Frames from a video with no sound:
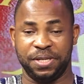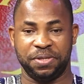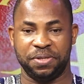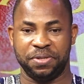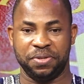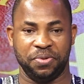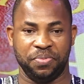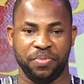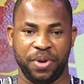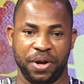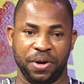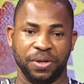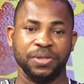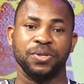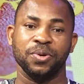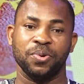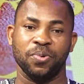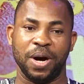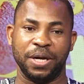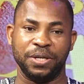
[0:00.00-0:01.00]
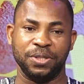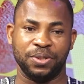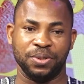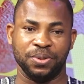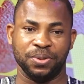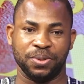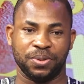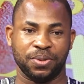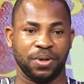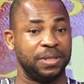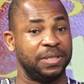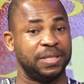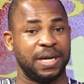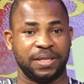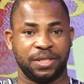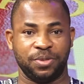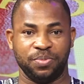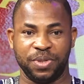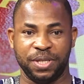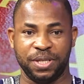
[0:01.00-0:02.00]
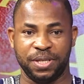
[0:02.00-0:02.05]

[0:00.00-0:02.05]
You may also want to contact me,